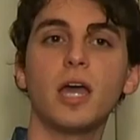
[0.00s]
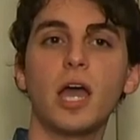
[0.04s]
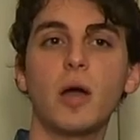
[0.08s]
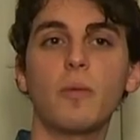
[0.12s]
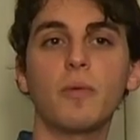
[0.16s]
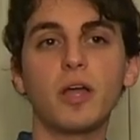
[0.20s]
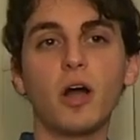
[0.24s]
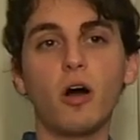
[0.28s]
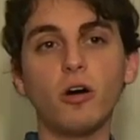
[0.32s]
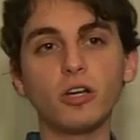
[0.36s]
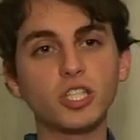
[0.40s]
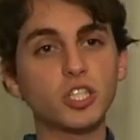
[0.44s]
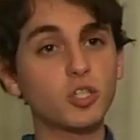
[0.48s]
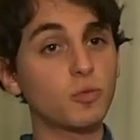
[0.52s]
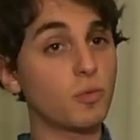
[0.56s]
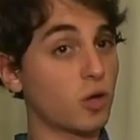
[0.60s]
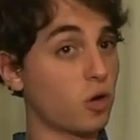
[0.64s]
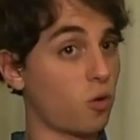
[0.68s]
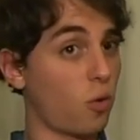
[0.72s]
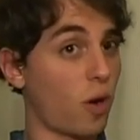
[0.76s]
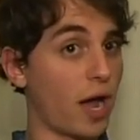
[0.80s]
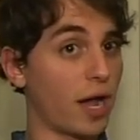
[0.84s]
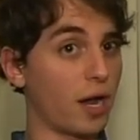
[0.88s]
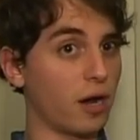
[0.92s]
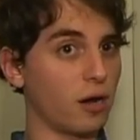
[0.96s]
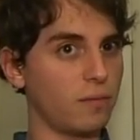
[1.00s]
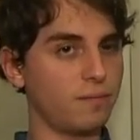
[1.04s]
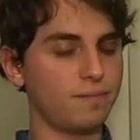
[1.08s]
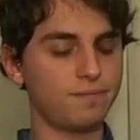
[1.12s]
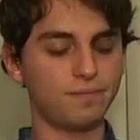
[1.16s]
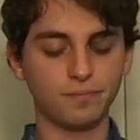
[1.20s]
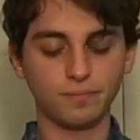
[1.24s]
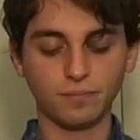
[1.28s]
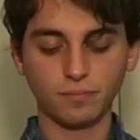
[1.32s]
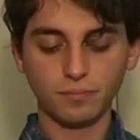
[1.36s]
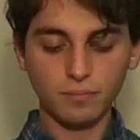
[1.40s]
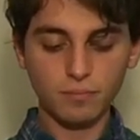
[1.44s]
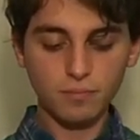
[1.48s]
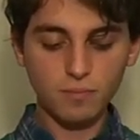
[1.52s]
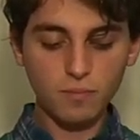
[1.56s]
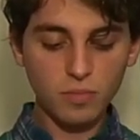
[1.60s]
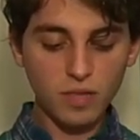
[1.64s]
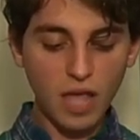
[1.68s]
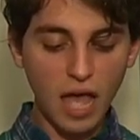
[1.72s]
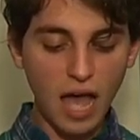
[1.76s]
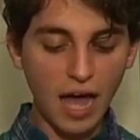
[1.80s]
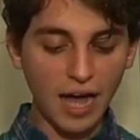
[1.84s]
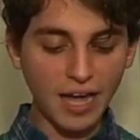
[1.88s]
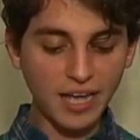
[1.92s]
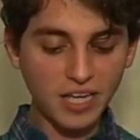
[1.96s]
and we also require
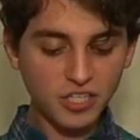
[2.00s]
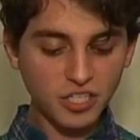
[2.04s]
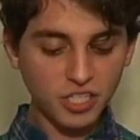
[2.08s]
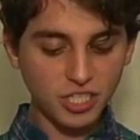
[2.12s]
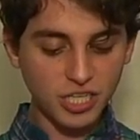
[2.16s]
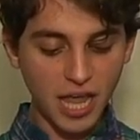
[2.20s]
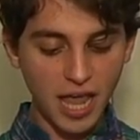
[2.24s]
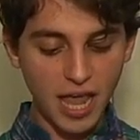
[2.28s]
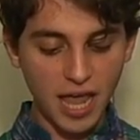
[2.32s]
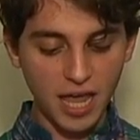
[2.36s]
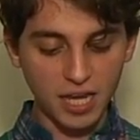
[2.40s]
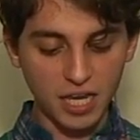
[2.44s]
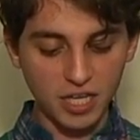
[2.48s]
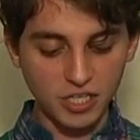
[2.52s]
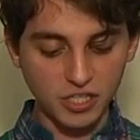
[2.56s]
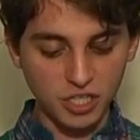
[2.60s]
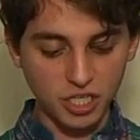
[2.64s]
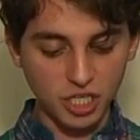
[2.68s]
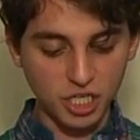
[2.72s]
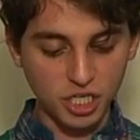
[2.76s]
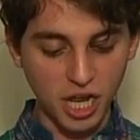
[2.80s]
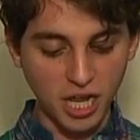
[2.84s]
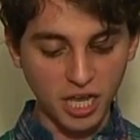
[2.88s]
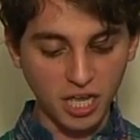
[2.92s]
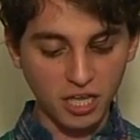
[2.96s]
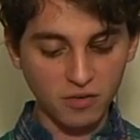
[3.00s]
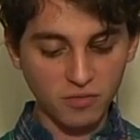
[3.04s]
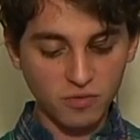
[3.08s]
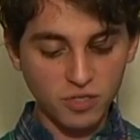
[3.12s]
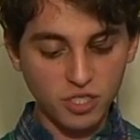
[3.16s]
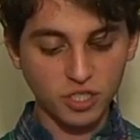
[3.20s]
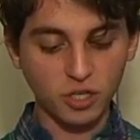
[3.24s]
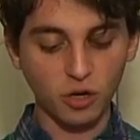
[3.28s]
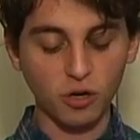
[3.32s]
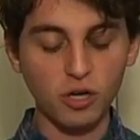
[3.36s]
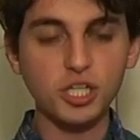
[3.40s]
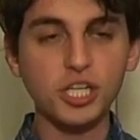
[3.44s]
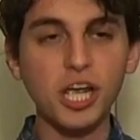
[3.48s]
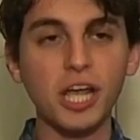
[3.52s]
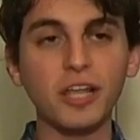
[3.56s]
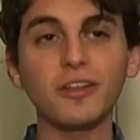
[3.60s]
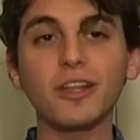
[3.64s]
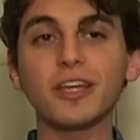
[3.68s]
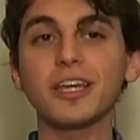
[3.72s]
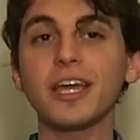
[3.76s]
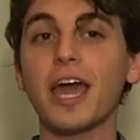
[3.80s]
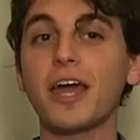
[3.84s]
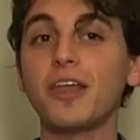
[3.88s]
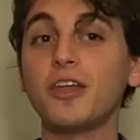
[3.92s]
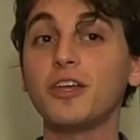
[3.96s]
ice. And is this shaken? Stir
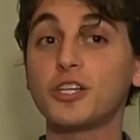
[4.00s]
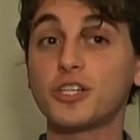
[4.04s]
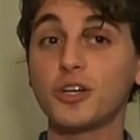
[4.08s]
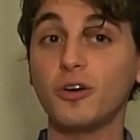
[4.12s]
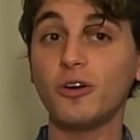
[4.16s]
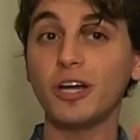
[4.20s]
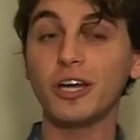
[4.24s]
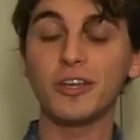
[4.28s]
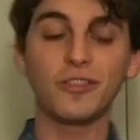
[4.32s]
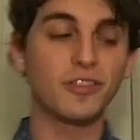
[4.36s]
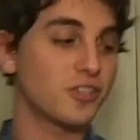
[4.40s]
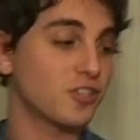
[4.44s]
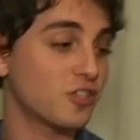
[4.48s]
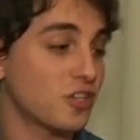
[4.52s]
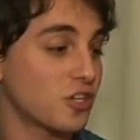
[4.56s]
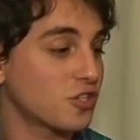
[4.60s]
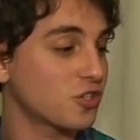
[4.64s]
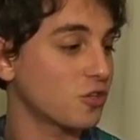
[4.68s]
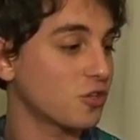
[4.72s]
gently and enjoy. This is a